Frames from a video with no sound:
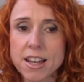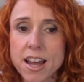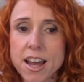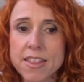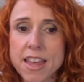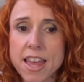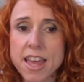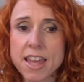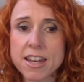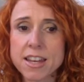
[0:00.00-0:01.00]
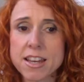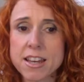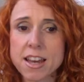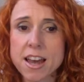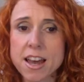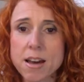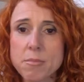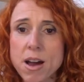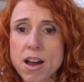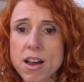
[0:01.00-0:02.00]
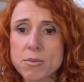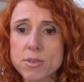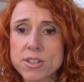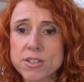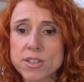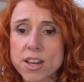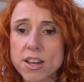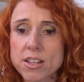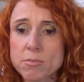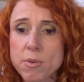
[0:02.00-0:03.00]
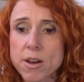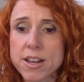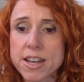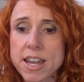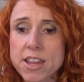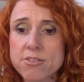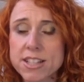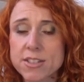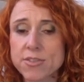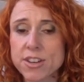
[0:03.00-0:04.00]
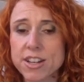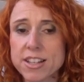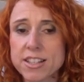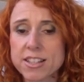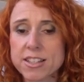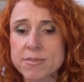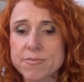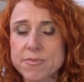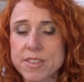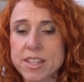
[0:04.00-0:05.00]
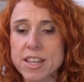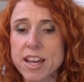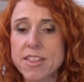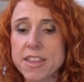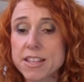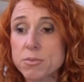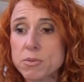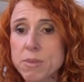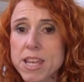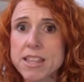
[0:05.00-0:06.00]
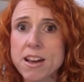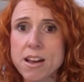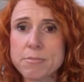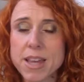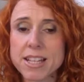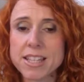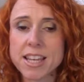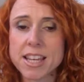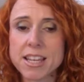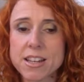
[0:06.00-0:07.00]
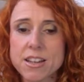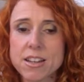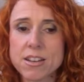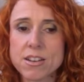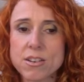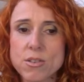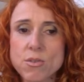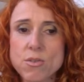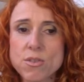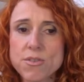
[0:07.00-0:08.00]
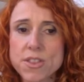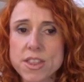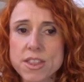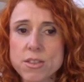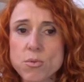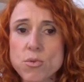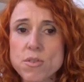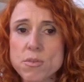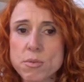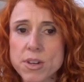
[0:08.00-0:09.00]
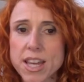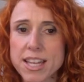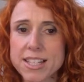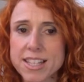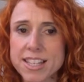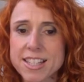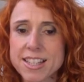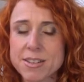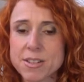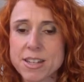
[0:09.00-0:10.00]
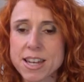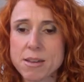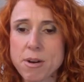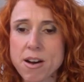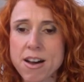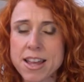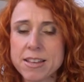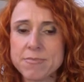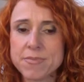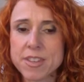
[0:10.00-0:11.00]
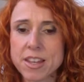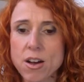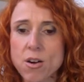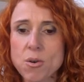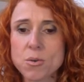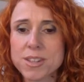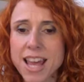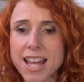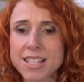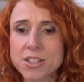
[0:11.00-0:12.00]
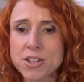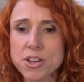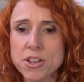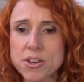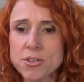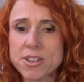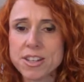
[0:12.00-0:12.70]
And then I would search by nearest first. And this would mean that I'm getting all of the bookcases nearby, old and new,